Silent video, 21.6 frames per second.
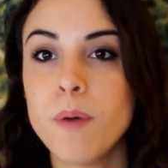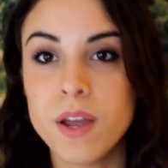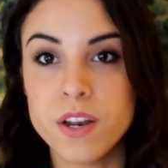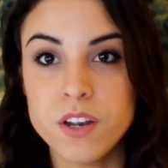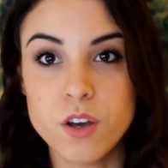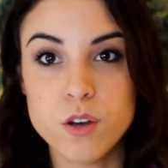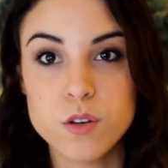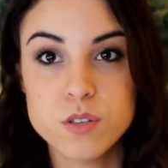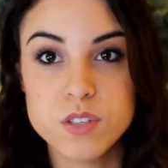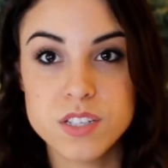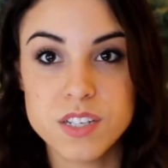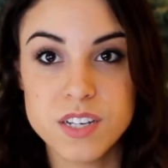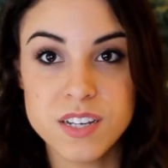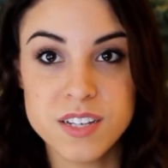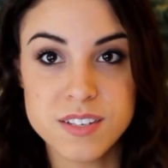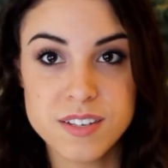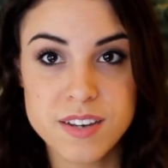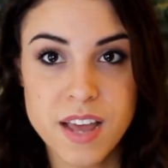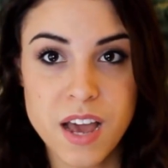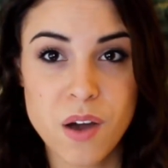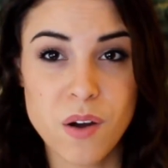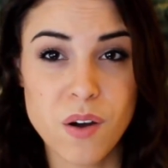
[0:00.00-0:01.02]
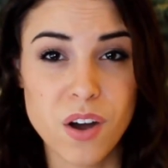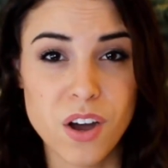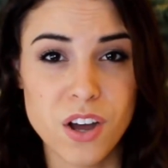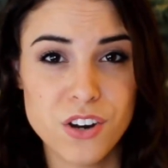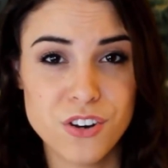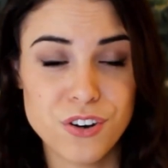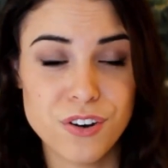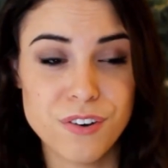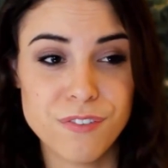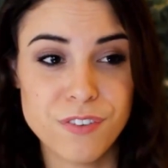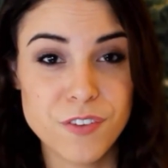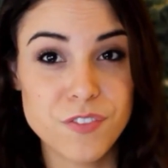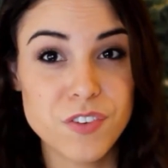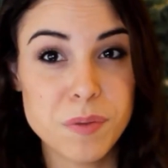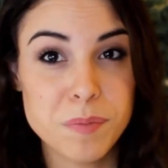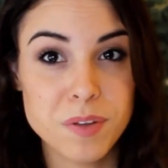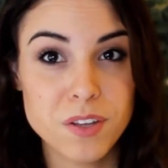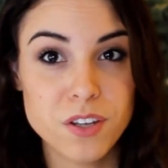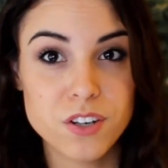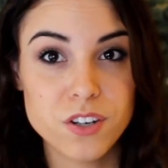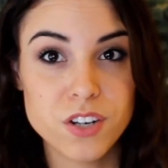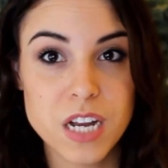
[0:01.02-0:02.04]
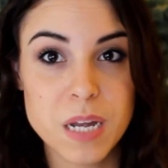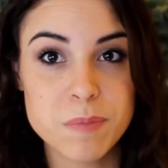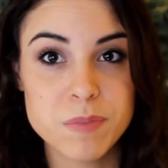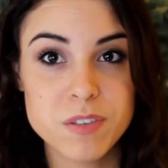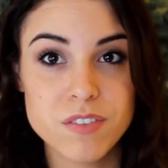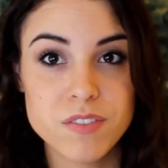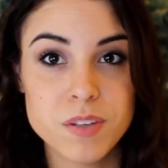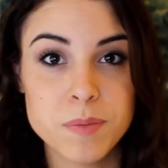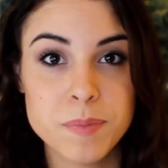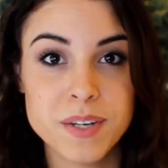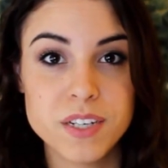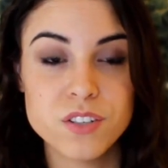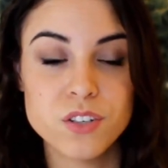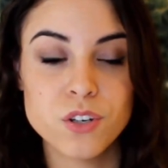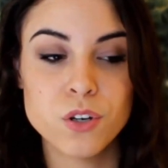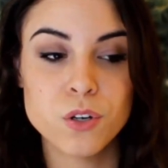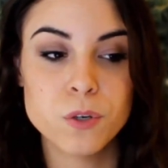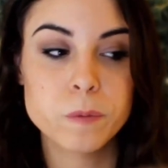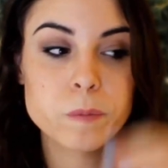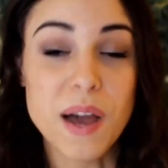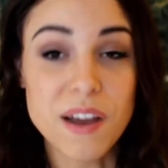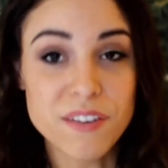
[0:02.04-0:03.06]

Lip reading: my dose is now 150 milligrams of Lamictal.